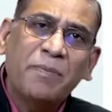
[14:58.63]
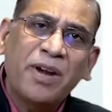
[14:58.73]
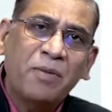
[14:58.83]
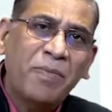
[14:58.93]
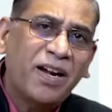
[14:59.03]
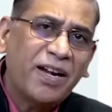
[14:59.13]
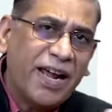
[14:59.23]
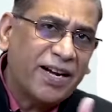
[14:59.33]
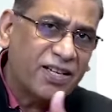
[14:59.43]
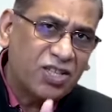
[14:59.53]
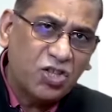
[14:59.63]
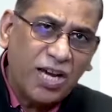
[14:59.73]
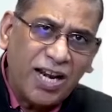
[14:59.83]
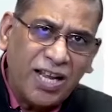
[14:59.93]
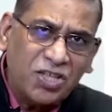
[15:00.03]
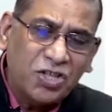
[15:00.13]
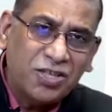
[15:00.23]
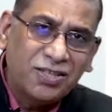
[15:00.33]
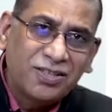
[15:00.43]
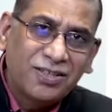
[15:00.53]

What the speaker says: Amendment Act is challenged,